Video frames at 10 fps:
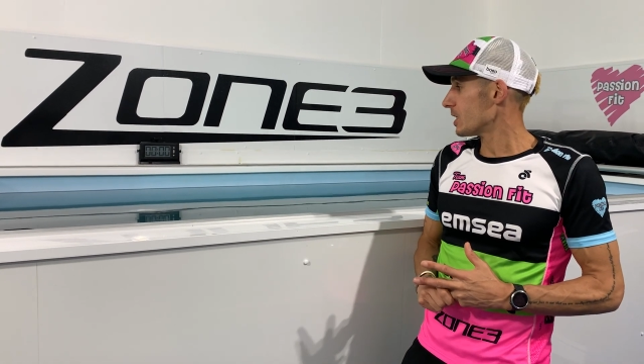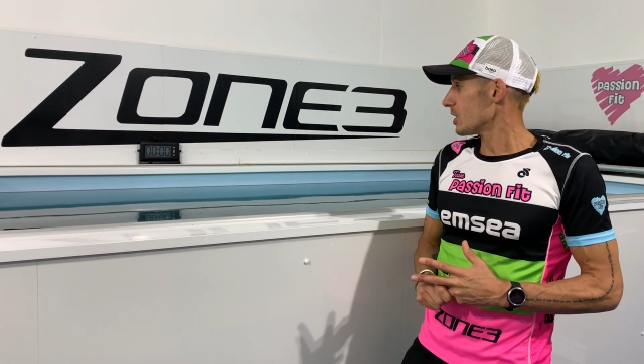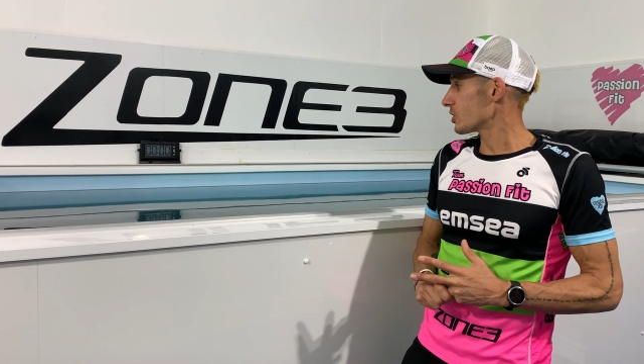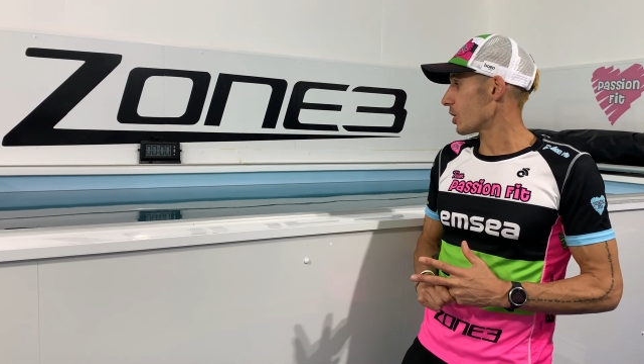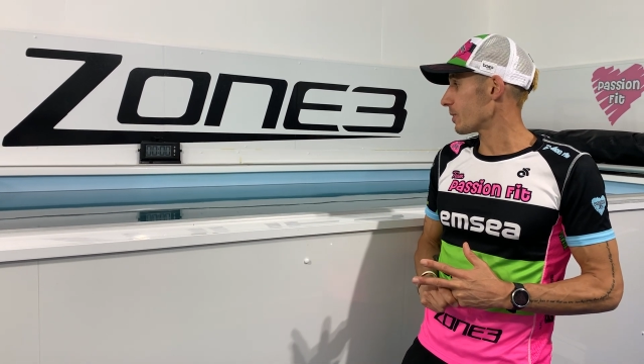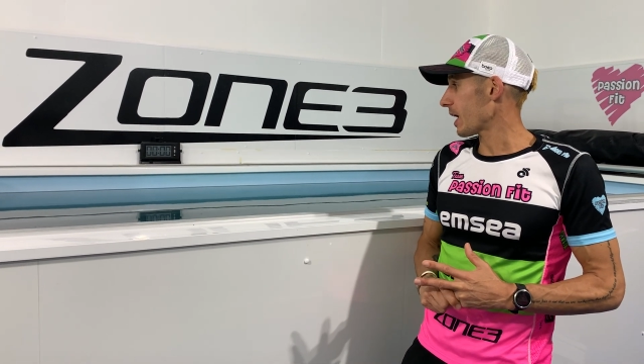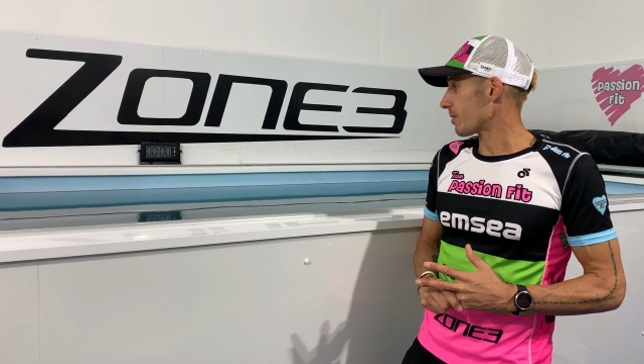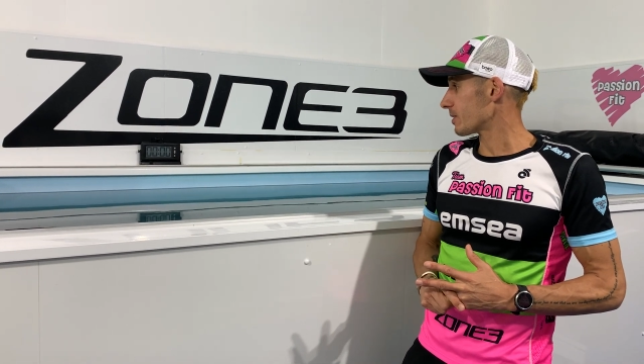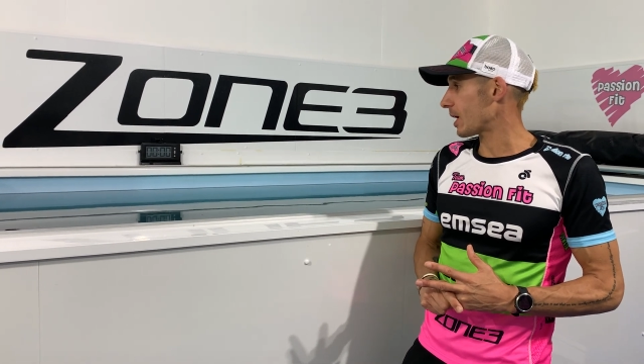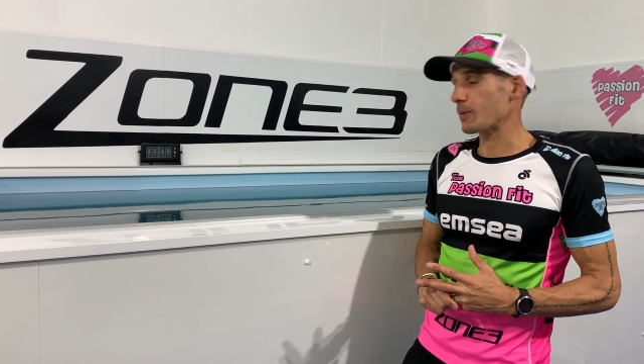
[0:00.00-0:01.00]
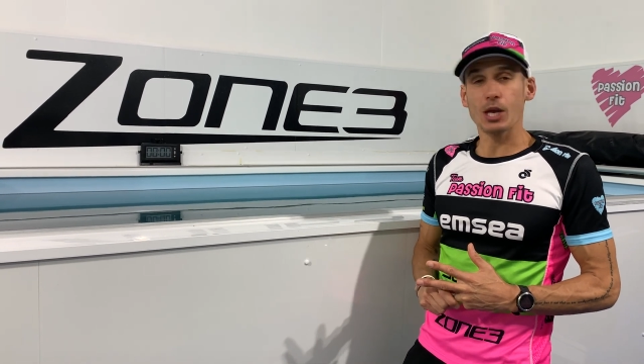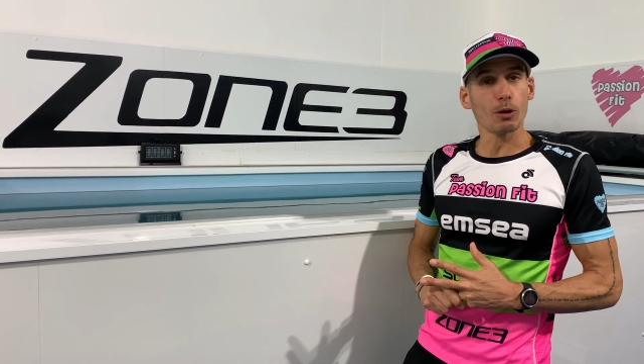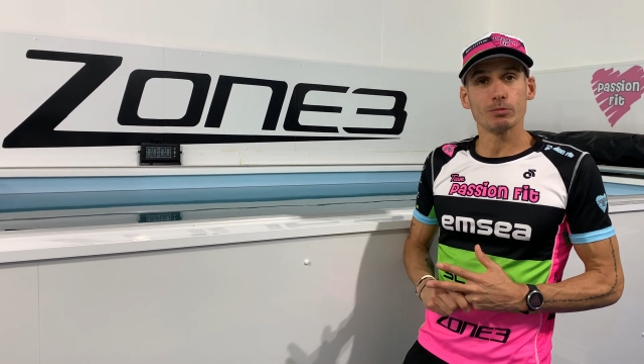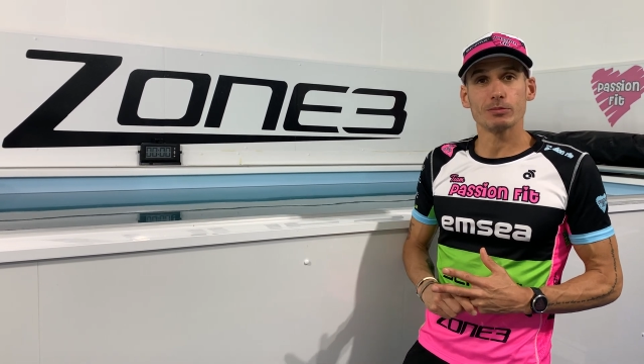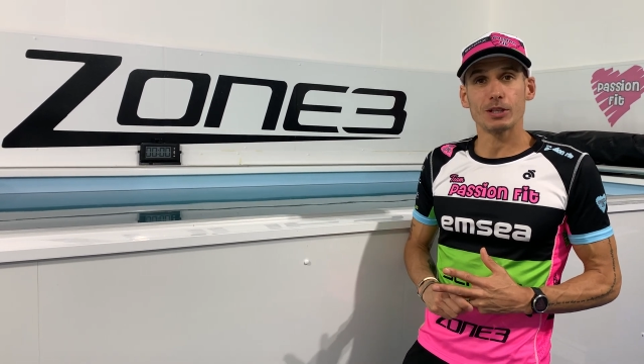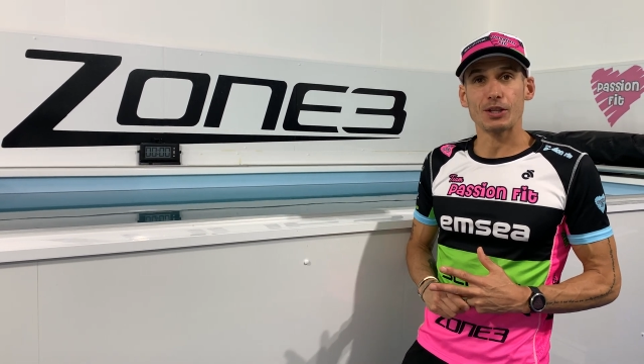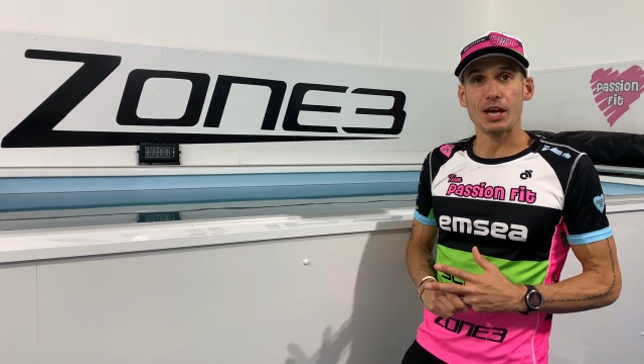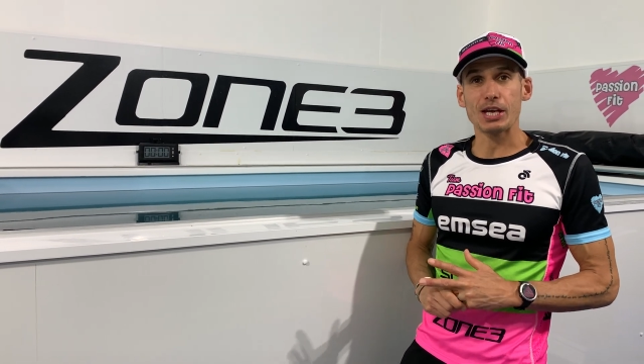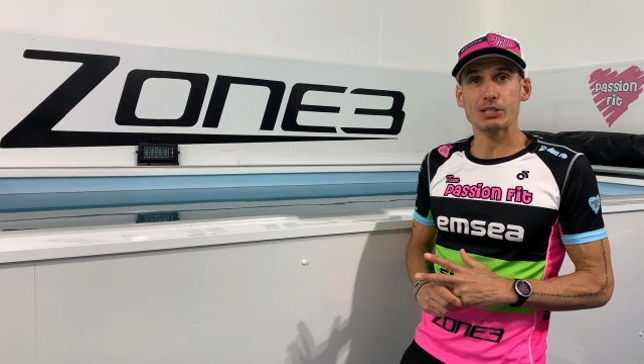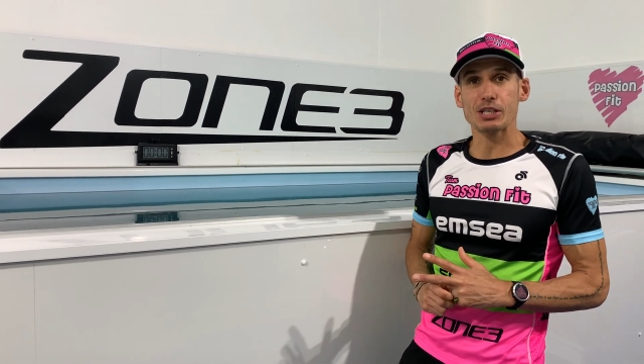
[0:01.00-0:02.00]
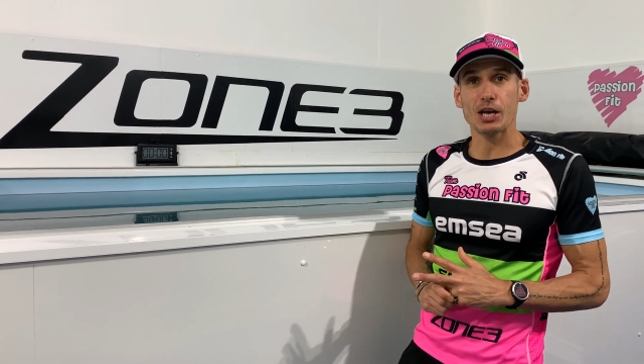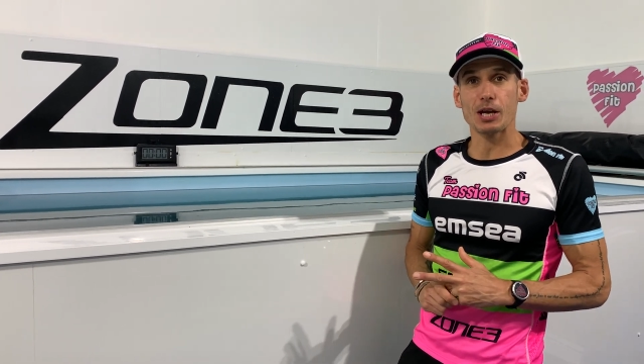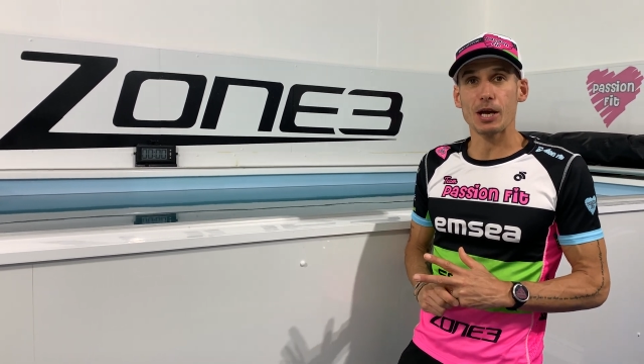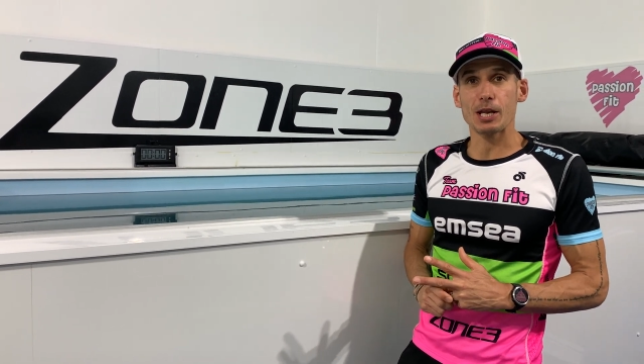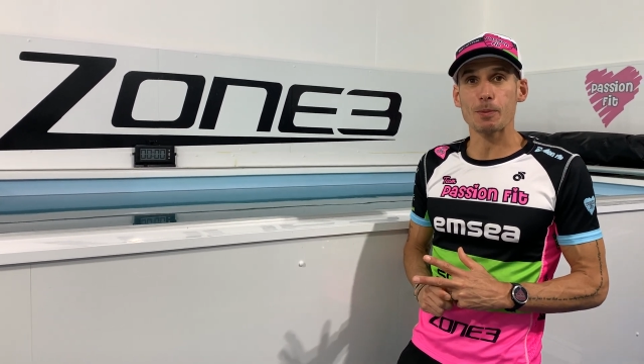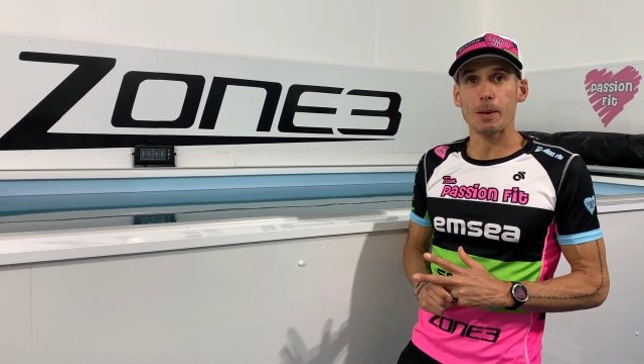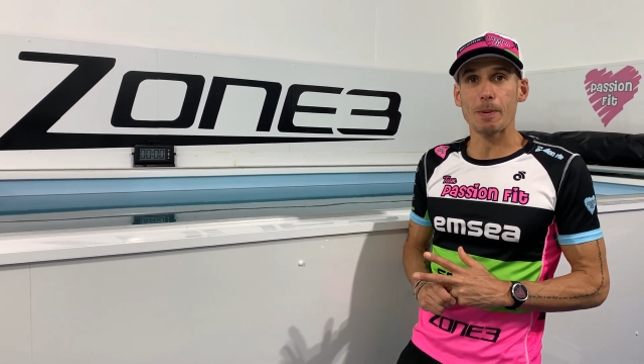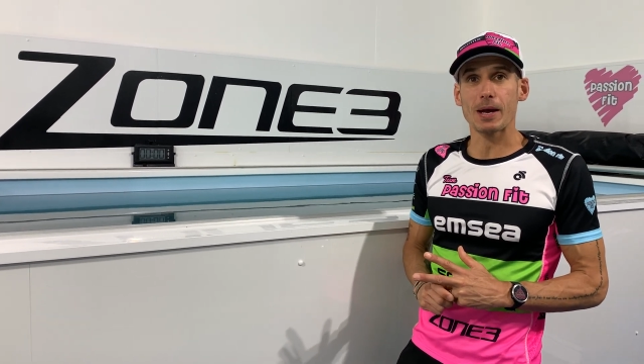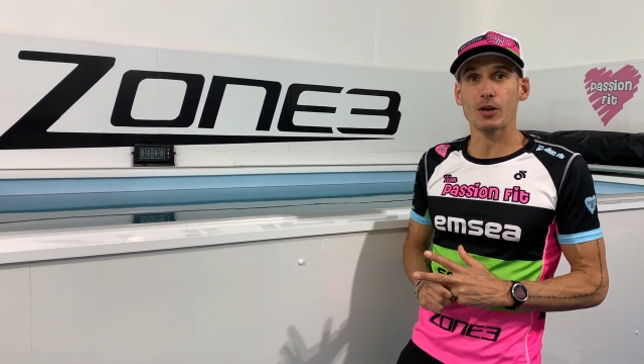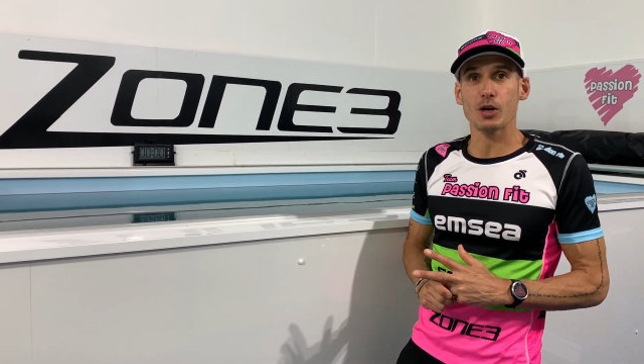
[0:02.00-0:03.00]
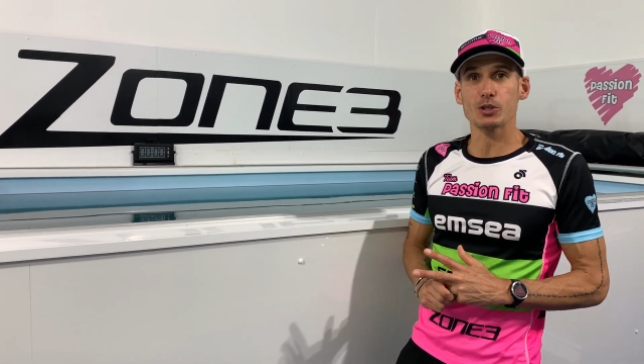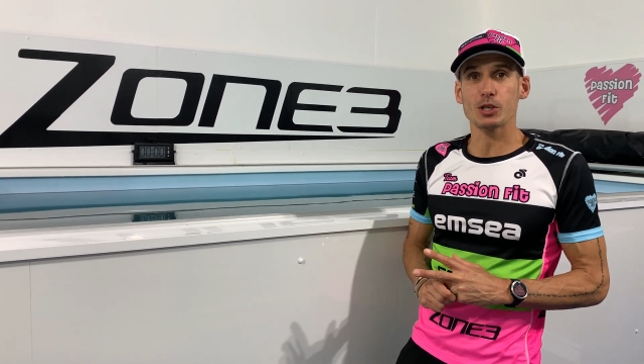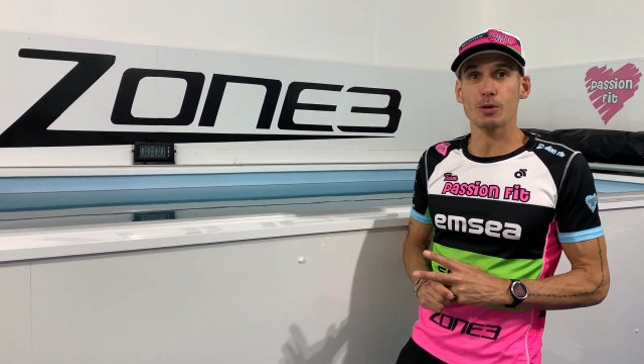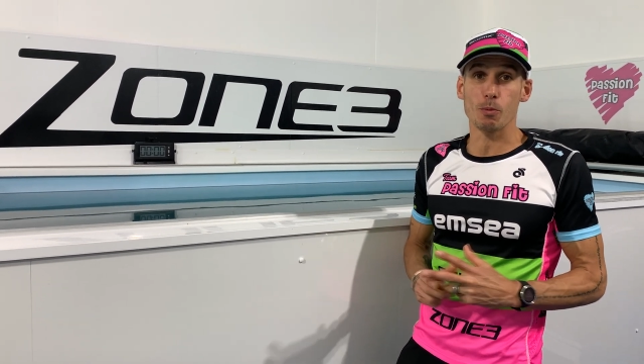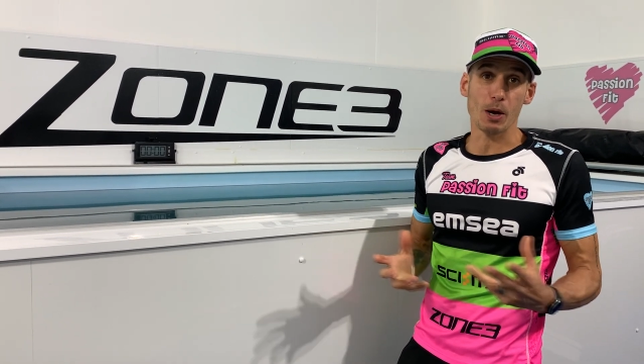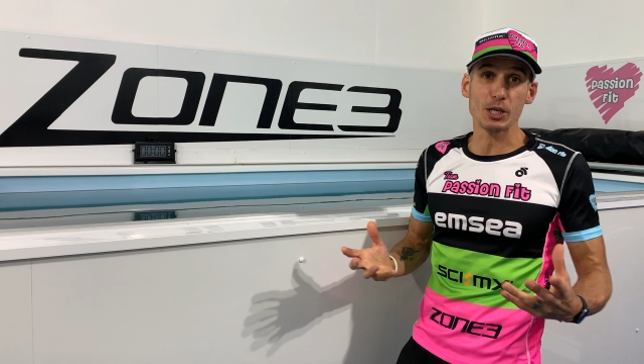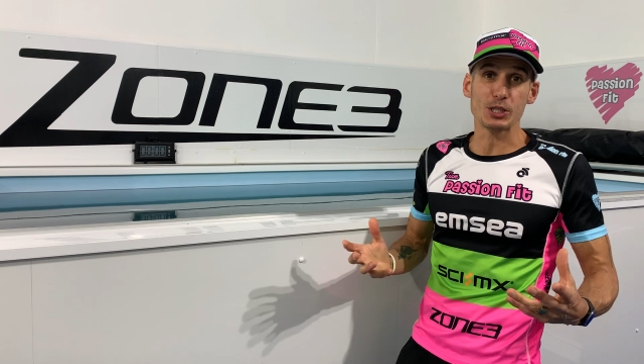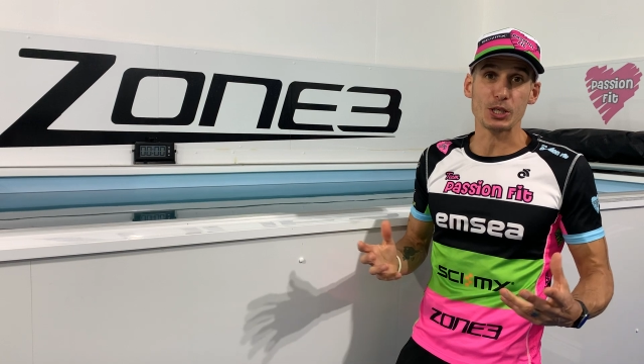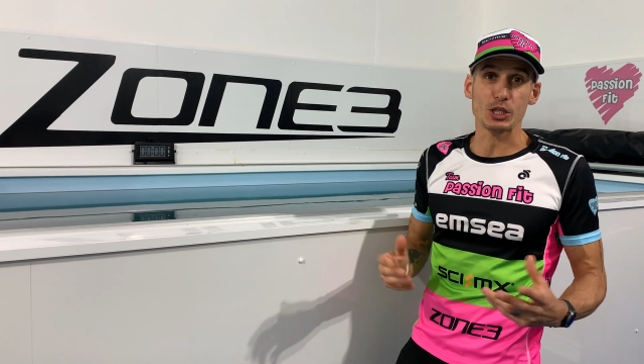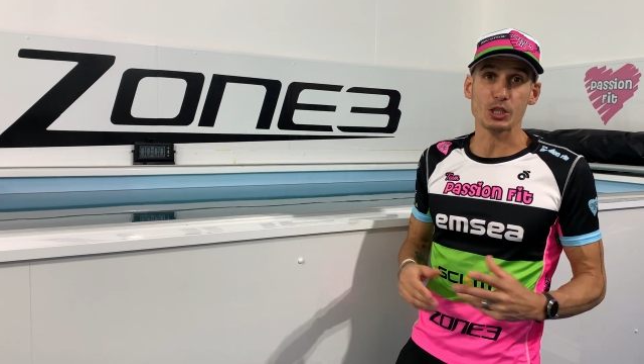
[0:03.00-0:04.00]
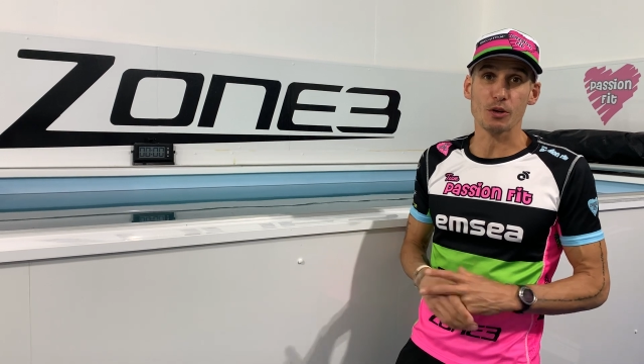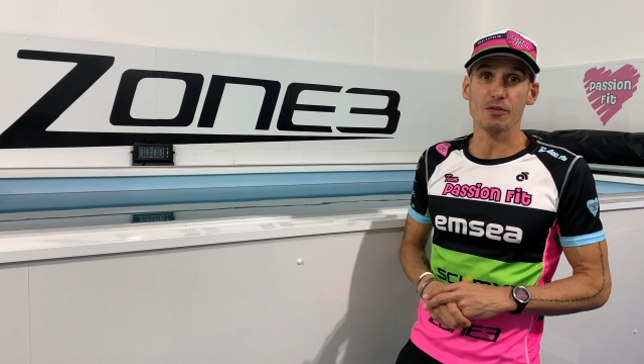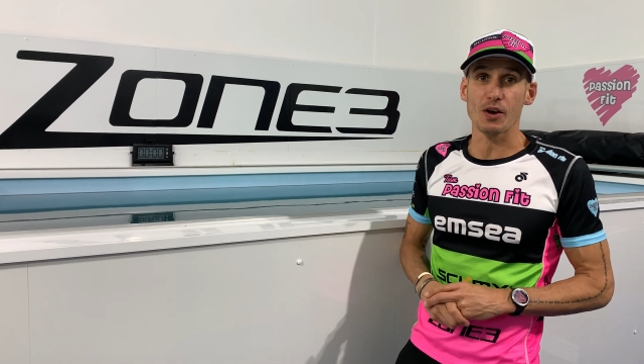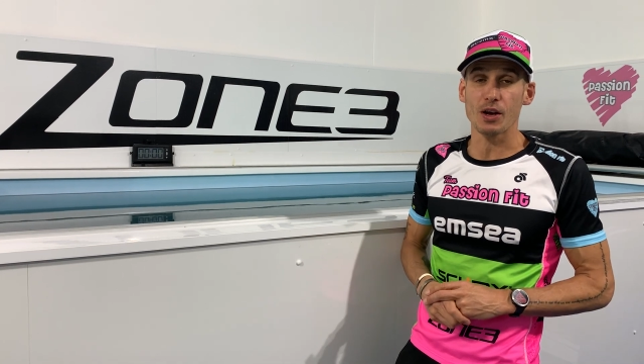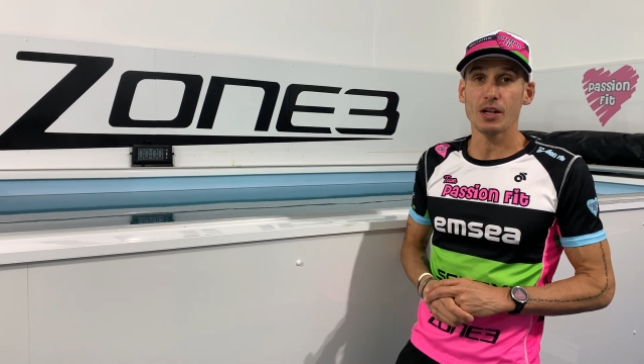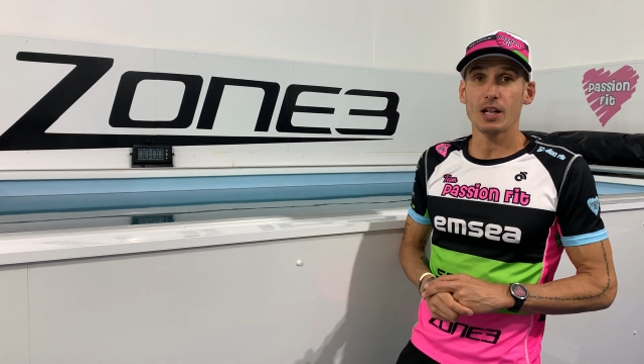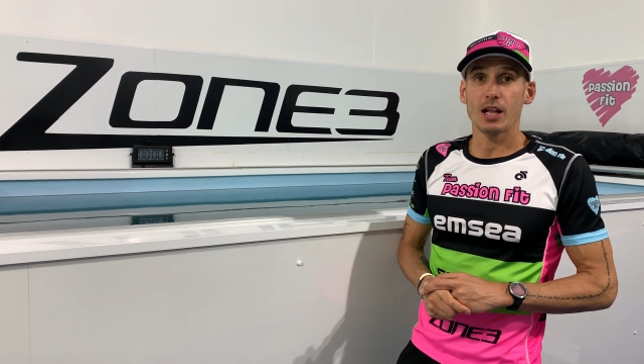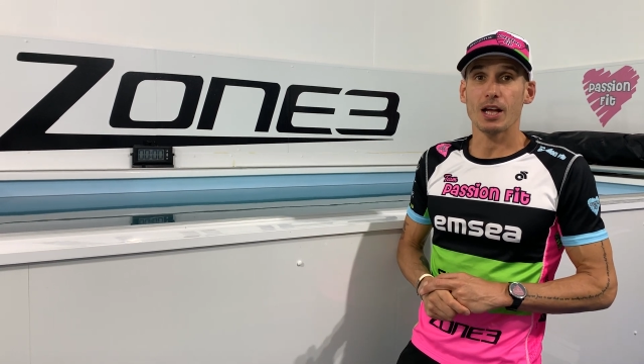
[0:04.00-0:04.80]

So yeah, there we go. There's a little bit about our journey, or my journey so far,